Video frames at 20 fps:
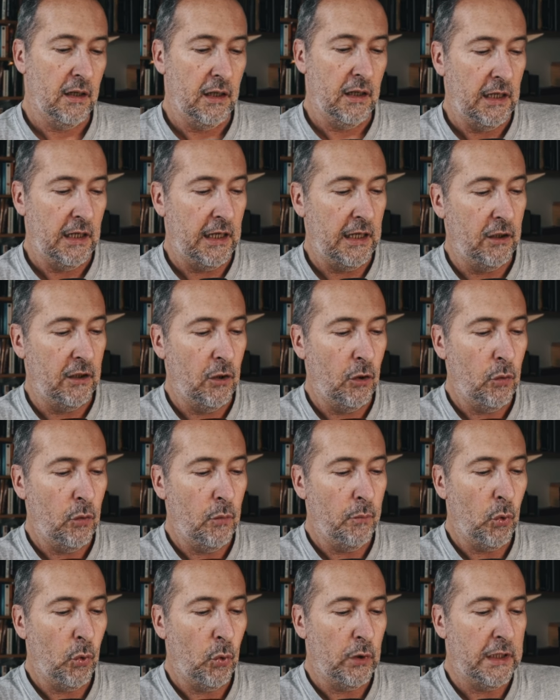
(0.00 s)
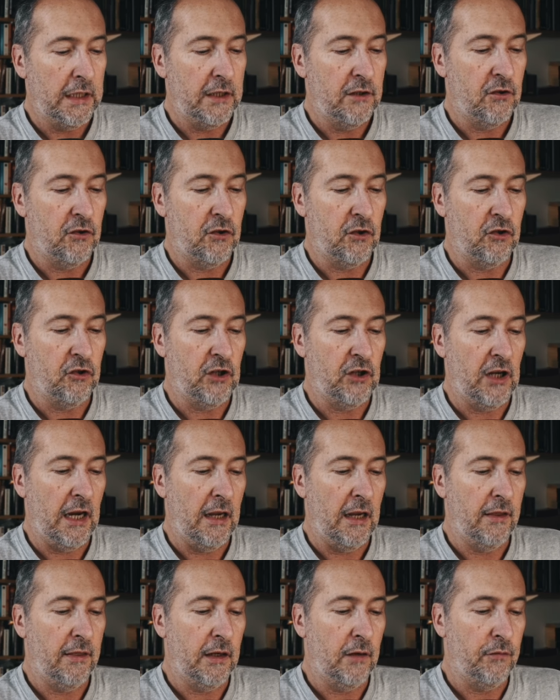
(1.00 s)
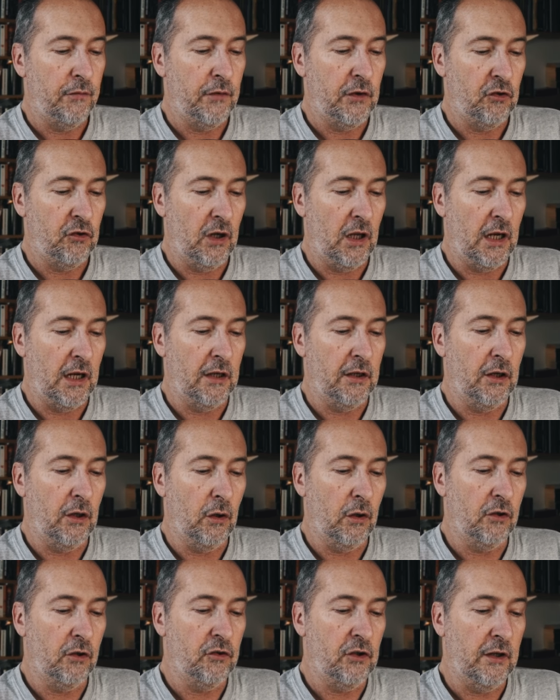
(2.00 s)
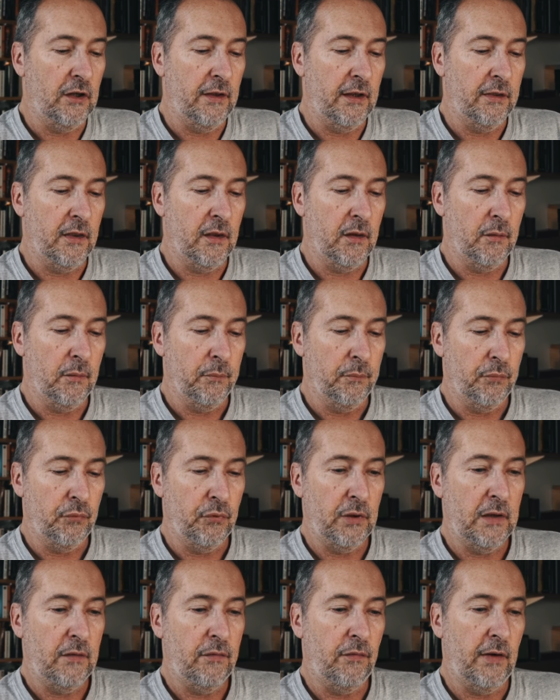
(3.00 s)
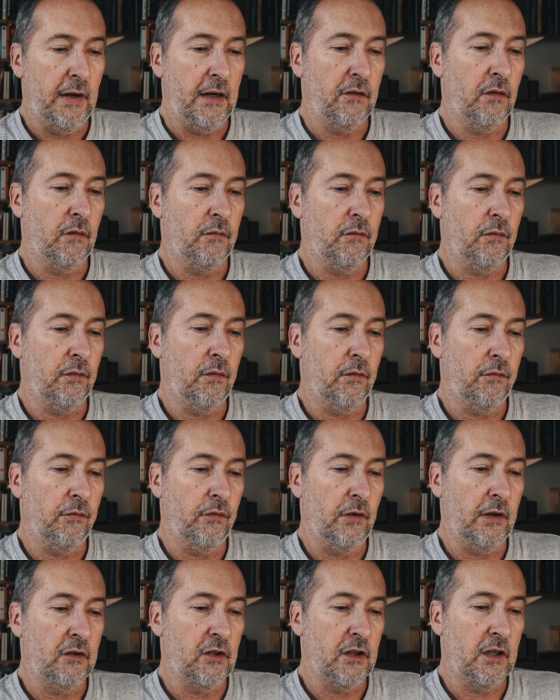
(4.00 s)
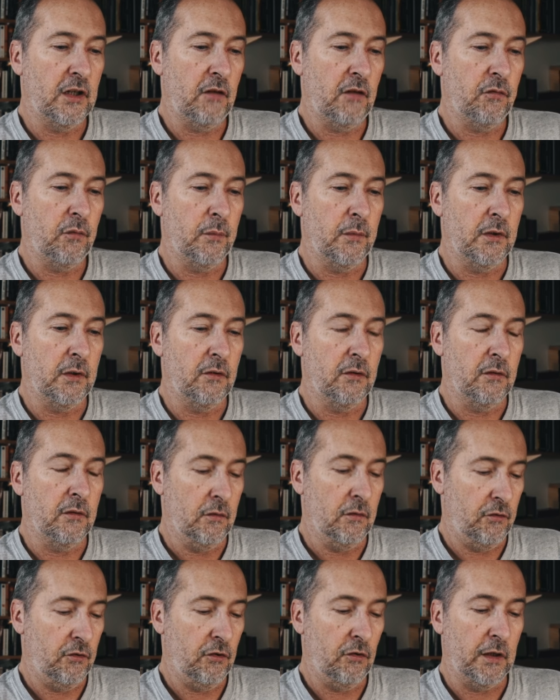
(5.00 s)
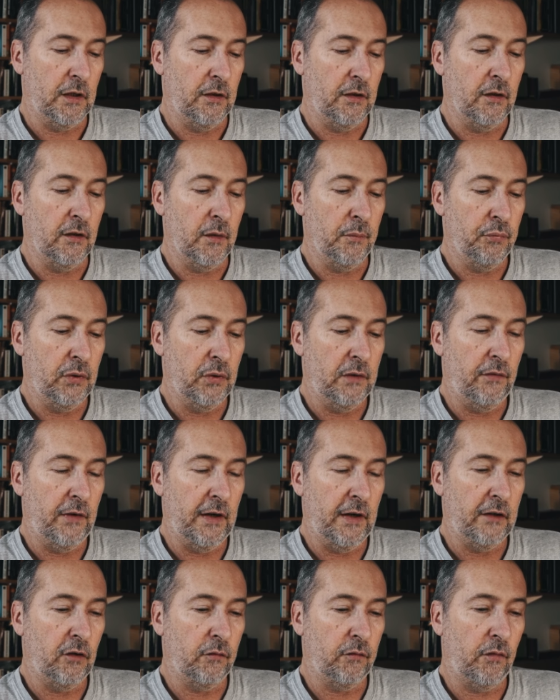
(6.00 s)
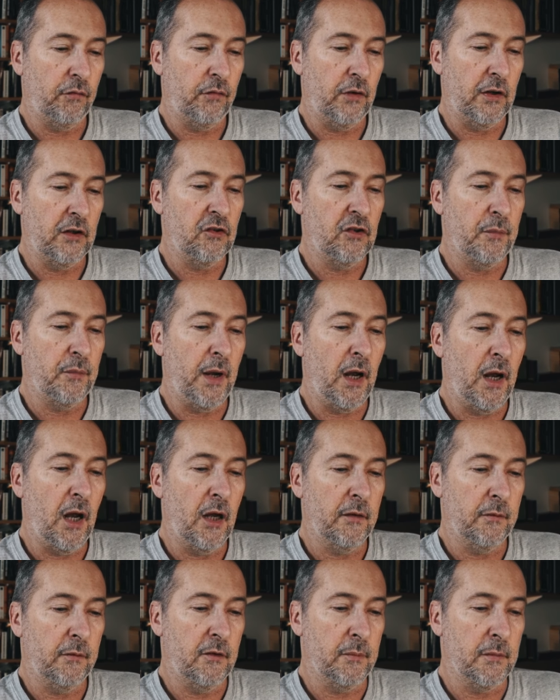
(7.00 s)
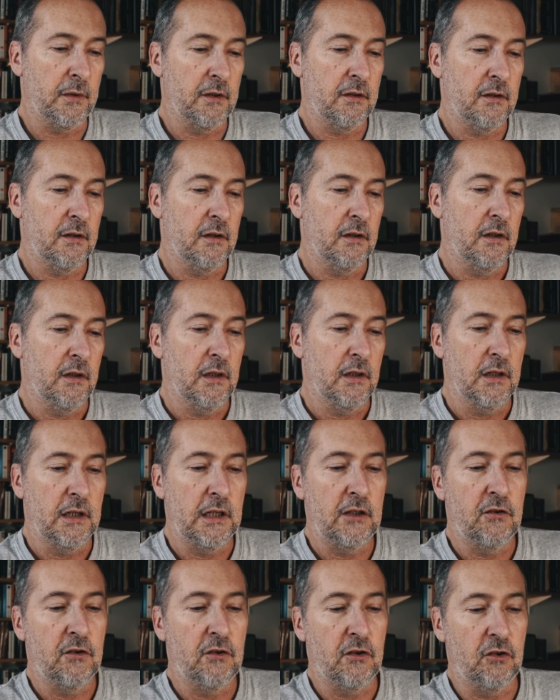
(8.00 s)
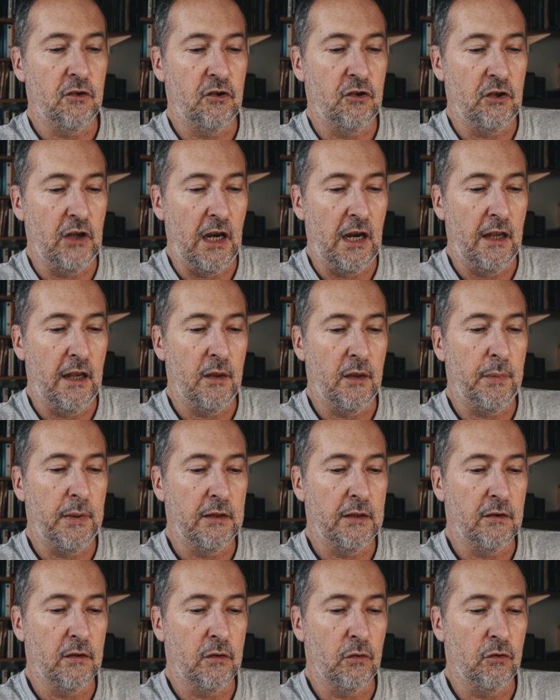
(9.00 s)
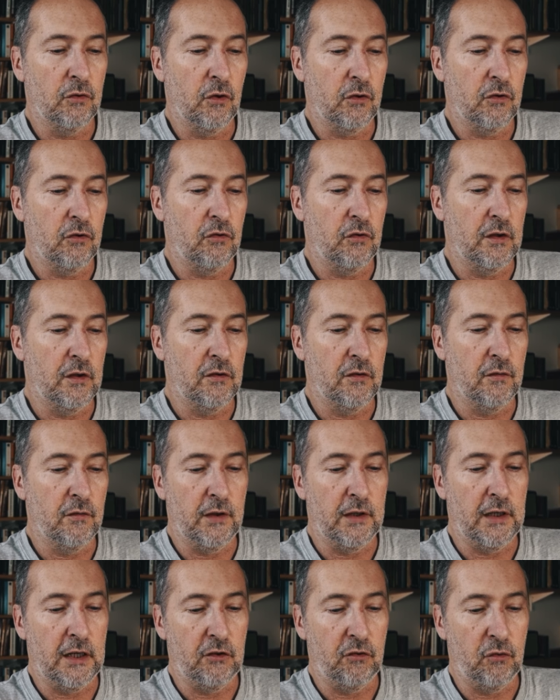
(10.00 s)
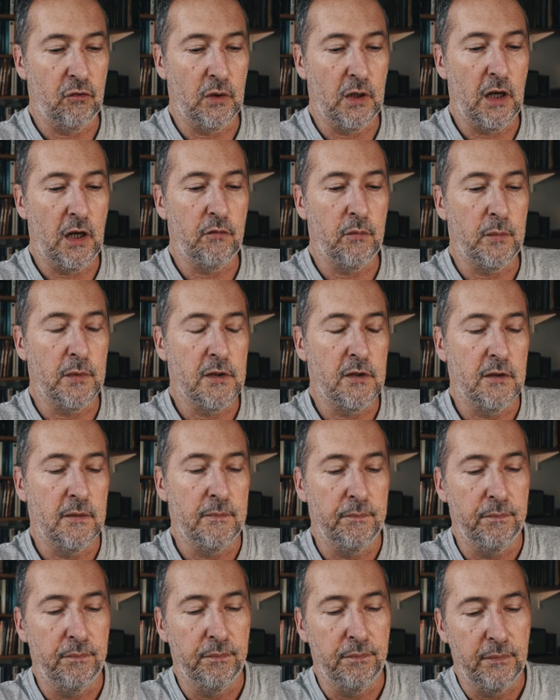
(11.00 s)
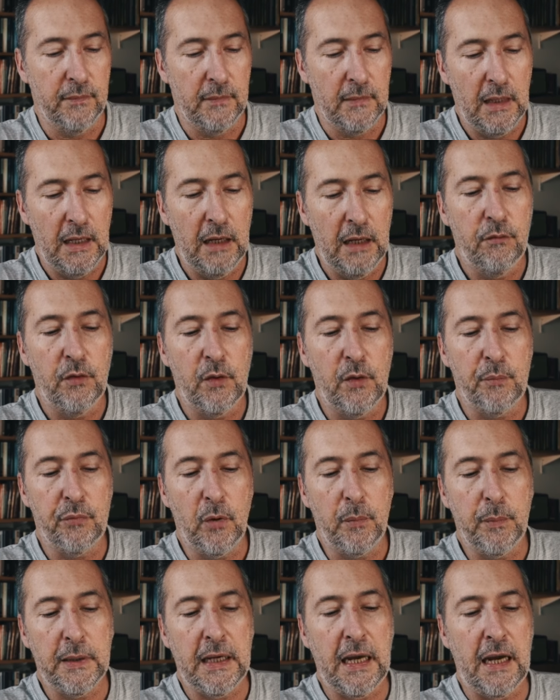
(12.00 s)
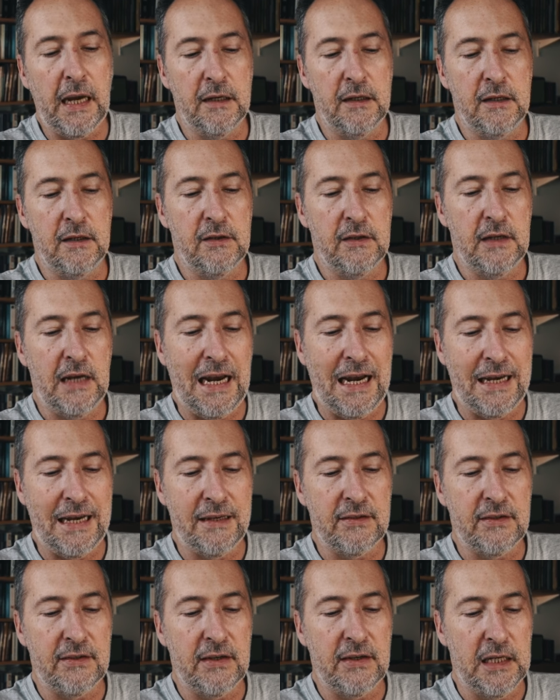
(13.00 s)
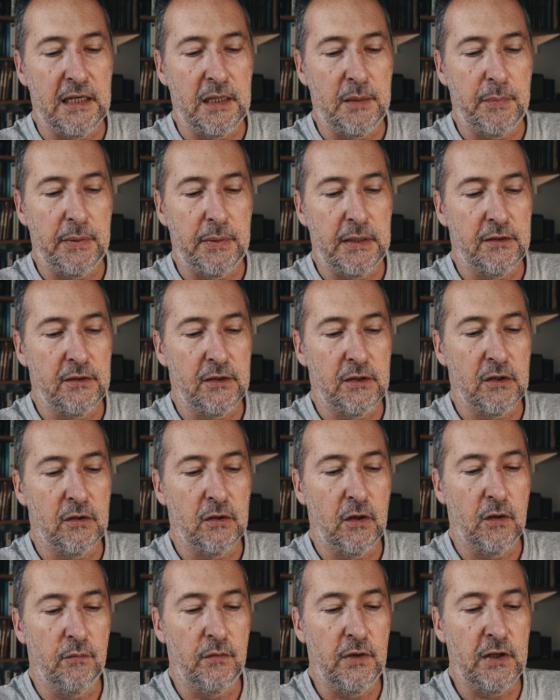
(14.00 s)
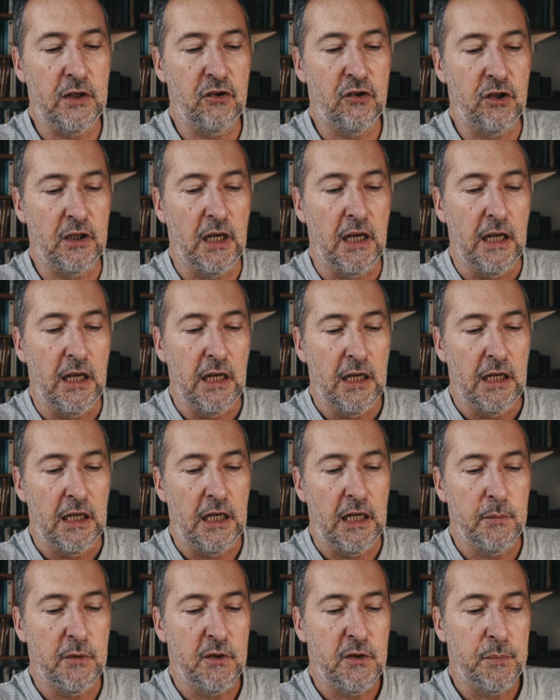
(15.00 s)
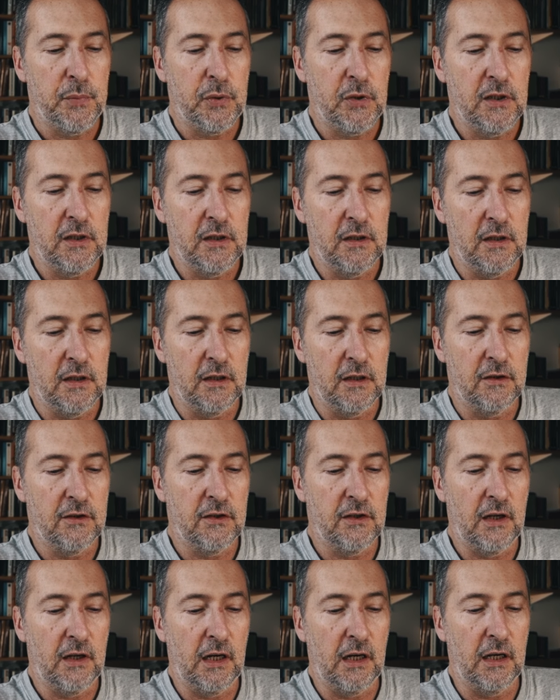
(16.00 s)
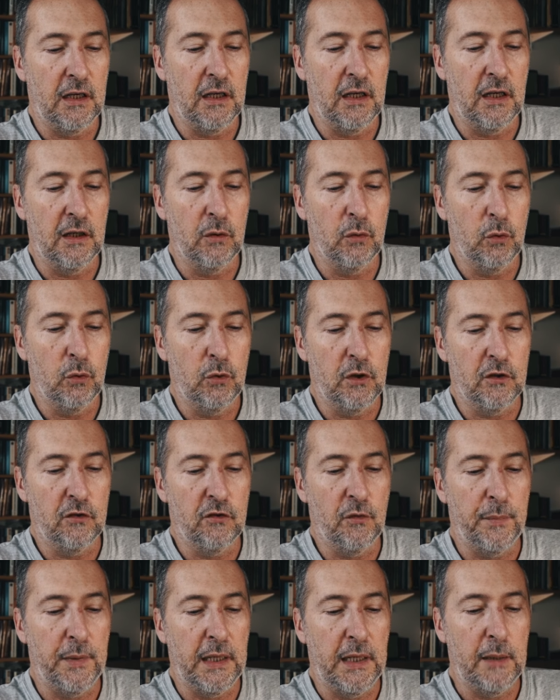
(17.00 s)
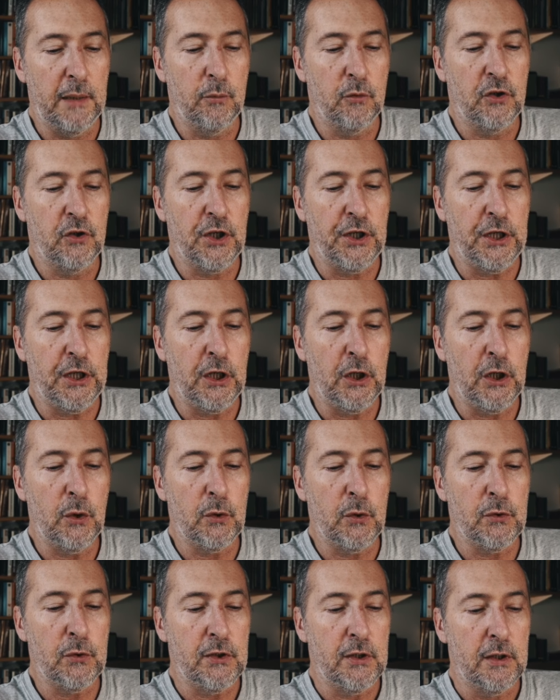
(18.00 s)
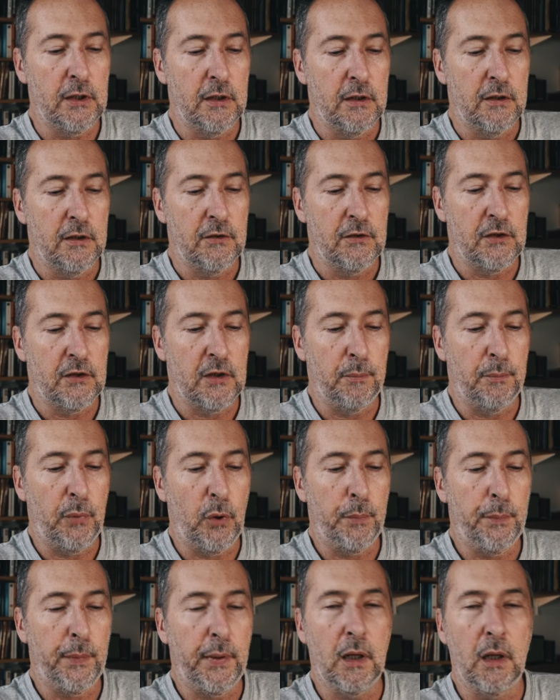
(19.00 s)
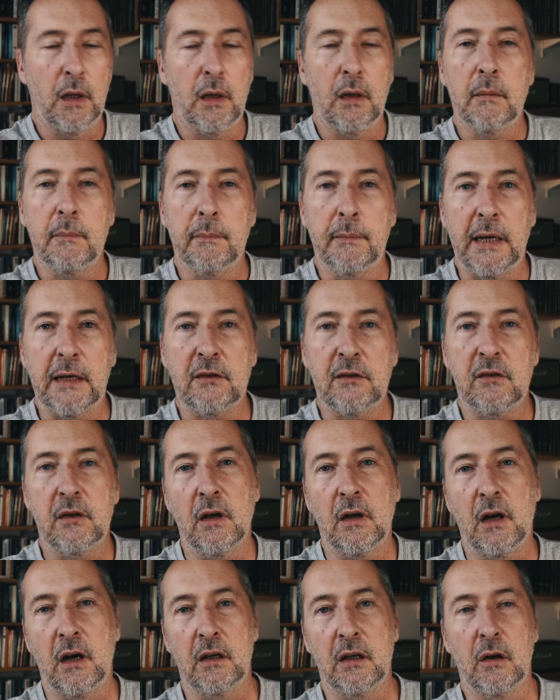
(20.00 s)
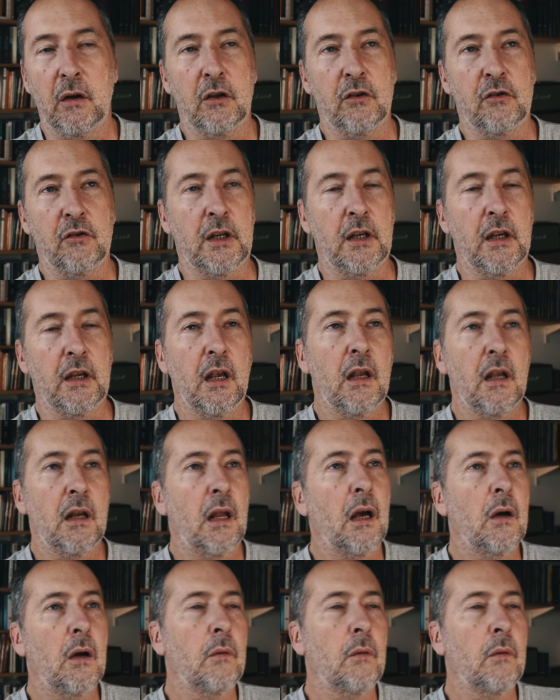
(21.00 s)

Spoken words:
He no more needs to share the official ideology than the prefect of the French government, than the prefect of a French department needs to share the political doctrines of the national government. If the propagandist has any political conviction, he must put it aside in order to be able to use some popular mass ideology. Now,